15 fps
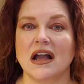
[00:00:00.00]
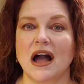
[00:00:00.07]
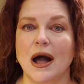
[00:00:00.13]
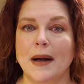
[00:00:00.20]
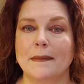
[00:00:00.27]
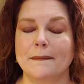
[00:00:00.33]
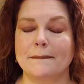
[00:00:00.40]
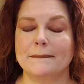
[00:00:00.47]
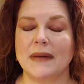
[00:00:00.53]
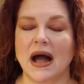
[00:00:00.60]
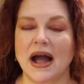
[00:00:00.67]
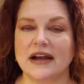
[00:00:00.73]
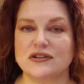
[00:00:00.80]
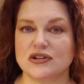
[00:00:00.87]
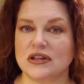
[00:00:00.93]

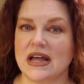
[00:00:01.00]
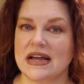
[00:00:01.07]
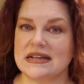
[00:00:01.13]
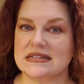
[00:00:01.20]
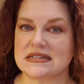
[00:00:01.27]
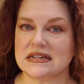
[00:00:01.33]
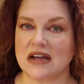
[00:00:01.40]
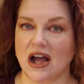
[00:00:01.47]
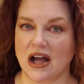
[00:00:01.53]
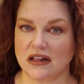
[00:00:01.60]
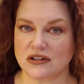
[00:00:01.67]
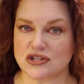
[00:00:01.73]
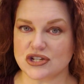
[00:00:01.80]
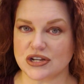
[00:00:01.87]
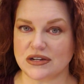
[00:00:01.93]
hydrolyzed
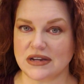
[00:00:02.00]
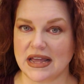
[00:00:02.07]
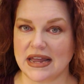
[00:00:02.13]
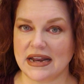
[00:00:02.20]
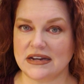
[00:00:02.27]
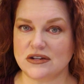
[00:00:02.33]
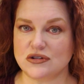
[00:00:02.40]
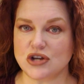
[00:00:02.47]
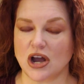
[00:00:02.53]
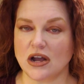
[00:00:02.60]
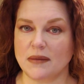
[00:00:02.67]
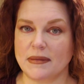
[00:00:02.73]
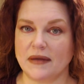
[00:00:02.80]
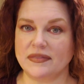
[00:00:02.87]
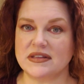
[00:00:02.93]
collagen, and I do talk
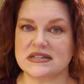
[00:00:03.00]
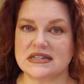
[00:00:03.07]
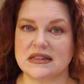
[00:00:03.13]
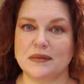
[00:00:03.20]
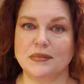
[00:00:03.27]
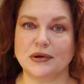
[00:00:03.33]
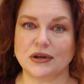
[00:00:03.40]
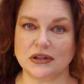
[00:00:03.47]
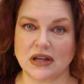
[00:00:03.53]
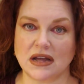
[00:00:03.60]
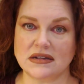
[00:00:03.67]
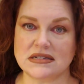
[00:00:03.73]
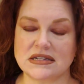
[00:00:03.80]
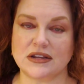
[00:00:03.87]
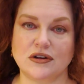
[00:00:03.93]
about this in the book a
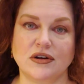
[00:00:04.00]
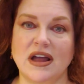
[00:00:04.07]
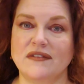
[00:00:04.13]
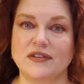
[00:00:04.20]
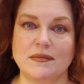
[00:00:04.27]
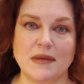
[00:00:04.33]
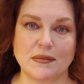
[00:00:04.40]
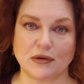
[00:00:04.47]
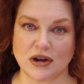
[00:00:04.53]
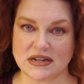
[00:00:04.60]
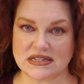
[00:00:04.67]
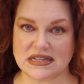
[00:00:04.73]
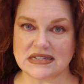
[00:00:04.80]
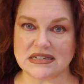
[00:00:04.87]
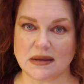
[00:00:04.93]
lot, so you don't have to
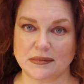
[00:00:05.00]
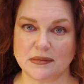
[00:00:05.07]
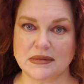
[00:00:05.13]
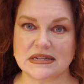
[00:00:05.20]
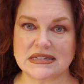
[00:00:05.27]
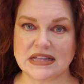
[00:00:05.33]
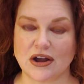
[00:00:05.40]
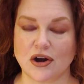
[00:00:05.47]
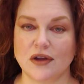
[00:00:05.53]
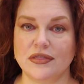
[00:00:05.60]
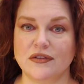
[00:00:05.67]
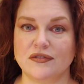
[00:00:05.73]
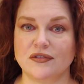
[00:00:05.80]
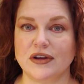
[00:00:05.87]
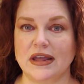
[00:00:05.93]
memorize these supplements. They are in
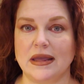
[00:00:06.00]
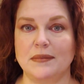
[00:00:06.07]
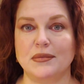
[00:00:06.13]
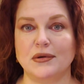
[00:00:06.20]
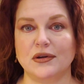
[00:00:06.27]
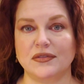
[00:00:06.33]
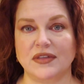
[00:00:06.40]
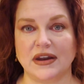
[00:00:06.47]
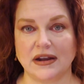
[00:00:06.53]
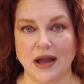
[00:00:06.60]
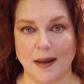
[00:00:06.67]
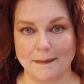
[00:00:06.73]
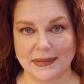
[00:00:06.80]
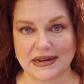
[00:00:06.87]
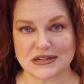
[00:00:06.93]
the free ebook that
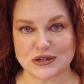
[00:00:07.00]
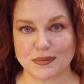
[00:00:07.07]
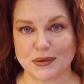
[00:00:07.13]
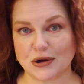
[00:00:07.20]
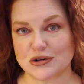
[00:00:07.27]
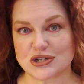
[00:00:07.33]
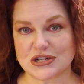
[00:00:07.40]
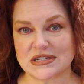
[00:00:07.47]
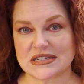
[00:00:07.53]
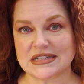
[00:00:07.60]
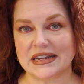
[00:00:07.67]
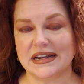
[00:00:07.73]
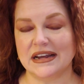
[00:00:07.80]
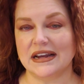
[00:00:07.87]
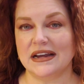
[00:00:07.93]
accompanies your purchase.
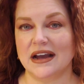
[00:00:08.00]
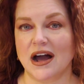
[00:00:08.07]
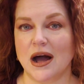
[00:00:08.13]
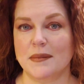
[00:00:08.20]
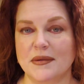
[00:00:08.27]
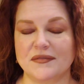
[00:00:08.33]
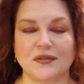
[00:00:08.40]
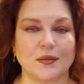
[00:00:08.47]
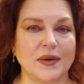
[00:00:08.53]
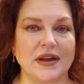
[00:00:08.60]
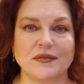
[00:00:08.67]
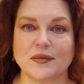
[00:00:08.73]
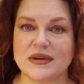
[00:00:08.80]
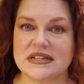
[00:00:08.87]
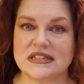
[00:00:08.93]
If for
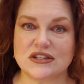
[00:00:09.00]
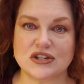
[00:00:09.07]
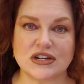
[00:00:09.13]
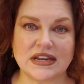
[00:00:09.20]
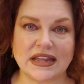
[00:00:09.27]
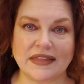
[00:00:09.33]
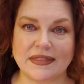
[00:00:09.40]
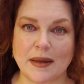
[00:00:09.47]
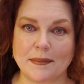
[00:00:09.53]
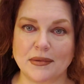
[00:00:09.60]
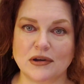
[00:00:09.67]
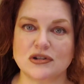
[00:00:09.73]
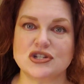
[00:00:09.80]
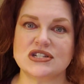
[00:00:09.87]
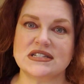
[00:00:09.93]
whatever reason you didn't get that
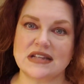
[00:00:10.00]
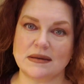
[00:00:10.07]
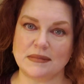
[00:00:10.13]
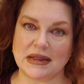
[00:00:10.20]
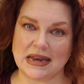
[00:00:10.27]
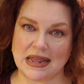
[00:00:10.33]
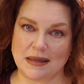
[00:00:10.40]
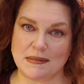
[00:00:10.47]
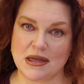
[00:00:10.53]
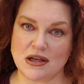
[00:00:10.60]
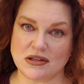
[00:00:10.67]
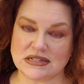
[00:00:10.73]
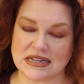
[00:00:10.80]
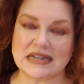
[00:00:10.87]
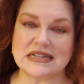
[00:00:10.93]
book, just send us
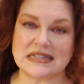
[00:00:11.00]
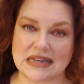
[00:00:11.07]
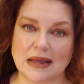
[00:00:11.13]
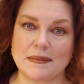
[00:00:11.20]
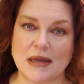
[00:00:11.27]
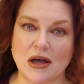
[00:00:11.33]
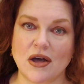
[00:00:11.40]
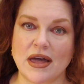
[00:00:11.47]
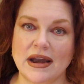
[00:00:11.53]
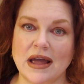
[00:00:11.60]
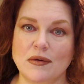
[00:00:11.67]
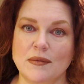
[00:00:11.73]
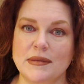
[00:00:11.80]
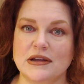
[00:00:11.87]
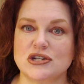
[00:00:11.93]
an email, and I
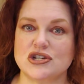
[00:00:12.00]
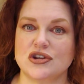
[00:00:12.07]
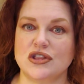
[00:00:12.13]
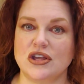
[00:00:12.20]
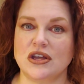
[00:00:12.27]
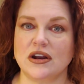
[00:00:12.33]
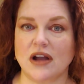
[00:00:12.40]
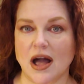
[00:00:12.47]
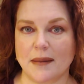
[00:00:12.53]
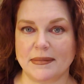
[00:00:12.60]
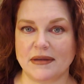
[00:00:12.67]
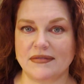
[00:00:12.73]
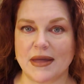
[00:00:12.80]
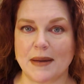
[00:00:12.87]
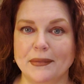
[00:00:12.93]
will make sure that you get a copy
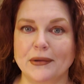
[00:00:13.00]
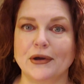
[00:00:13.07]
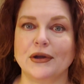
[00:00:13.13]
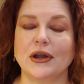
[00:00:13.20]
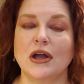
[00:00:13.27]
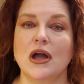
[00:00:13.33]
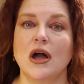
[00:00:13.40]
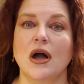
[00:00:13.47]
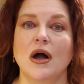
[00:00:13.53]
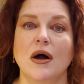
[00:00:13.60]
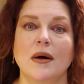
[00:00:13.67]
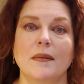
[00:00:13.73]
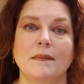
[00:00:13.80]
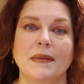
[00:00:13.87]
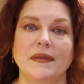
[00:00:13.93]
of book.
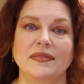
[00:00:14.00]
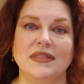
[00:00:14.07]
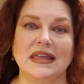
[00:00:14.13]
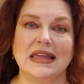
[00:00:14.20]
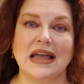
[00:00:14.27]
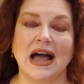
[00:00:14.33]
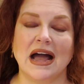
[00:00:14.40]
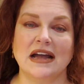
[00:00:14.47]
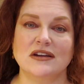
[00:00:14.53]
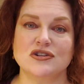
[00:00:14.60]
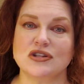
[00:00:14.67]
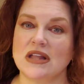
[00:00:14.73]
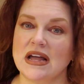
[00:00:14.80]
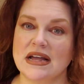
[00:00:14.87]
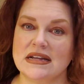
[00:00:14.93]
But the
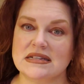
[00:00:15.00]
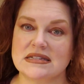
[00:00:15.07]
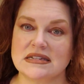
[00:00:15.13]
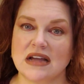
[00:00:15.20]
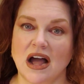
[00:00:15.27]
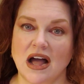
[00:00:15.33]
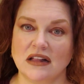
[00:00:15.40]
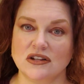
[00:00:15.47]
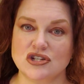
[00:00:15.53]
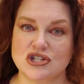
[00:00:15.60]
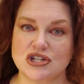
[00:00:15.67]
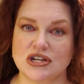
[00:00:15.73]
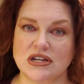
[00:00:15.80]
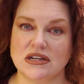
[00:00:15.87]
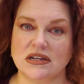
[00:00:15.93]
hydrolyzed
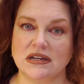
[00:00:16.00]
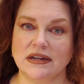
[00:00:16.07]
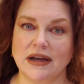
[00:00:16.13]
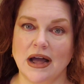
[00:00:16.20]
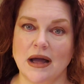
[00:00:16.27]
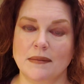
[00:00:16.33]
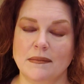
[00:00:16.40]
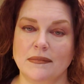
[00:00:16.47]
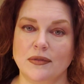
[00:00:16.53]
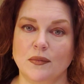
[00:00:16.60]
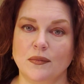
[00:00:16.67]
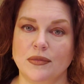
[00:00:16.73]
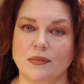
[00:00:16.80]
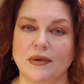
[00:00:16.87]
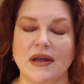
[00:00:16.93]
collagen, the
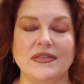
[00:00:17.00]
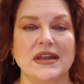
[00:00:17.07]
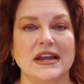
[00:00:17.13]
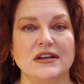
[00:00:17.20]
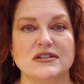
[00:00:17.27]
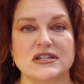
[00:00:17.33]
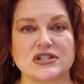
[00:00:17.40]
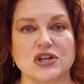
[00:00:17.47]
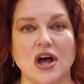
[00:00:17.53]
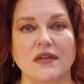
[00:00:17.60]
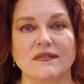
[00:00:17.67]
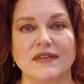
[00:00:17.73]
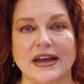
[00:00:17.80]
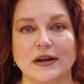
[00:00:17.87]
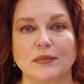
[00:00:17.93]
brand that I use is
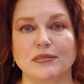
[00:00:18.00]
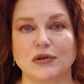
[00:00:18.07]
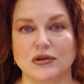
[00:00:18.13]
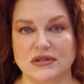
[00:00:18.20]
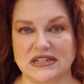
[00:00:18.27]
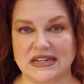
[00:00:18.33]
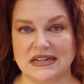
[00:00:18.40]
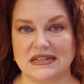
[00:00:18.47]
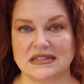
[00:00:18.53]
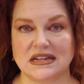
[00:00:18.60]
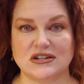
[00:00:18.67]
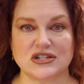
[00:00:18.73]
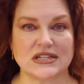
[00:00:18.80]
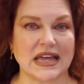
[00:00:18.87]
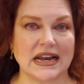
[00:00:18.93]
called Vital Proteins. I
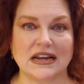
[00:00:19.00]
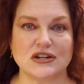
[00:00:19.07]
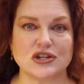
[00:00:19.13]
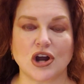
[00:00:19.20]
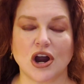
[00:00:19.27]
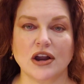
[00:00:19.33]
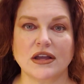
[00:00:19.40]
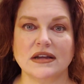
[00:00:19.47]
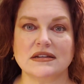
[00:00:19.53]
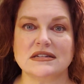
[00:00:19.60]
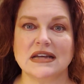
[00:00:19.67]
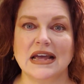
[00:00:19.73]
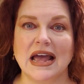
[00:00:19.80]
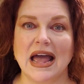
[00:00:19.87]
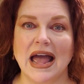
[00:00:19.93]
just get it at Target.
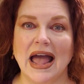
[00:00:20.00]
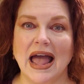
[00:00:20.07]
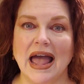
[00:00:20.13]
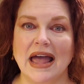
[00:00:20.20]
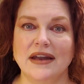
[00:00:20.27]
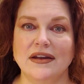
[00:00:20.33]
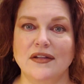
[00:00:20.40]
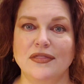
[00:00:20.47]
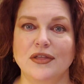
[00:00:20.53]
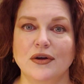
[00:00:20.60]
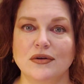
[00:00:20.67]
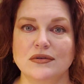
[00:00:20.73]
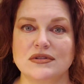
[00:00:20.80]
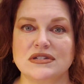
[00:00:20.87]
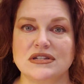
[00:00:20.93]
And
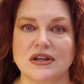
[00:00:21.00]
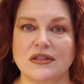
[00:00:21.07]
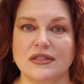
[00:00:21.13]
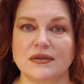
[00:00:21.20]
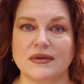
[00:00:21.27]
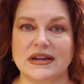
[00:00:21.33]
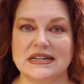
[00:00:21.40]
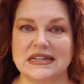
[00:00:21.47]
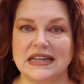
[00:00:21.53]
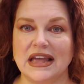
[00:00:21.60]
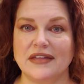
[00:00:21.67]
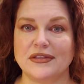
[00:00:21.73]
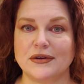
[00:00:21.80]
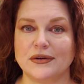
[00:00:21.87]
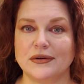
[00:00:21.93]
those three
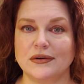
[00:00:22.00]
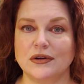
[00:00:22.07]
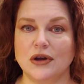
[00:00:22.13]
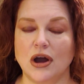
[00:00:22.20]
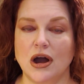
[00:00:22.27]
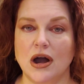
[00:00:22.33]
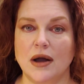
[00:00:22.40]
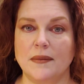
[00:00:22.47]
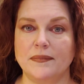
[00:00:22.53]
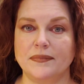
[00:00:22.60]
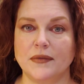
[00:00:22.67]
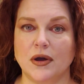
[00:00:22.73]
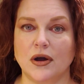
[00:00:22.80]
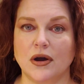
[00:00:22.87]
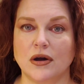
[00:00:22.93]
together
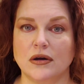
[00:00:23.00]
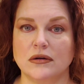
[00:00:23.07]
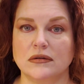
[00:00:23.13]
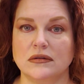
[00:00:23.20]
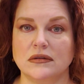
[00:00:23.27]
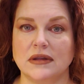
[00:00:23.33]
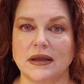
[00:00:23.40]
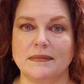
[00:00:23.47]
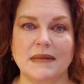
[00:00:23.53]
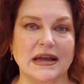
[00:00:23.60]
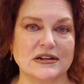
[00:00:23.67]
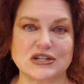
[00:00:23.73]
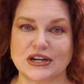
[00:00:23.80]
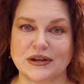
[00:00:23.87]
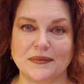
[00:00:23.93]
are like
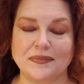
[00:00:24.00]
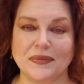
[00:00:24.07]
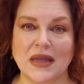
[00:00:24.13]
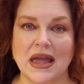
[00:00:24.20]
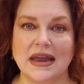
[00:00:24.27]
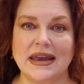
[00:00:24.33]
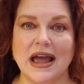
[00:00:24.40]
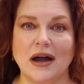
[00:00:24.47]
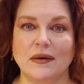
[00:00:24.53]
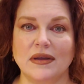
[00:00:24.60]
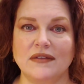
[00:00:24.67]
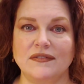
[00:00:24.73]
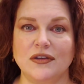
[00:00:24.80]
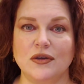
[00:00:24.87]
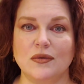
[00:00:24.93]
magic. Now,
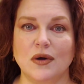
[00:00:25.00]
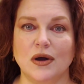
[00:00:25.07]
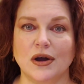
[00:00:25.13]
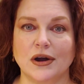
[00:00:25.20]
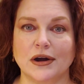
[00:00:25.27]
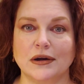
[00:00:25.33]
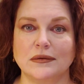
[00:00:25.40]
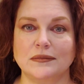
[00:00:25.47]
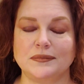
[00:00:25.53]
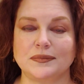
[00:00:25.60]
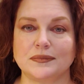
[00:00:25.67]
if you are,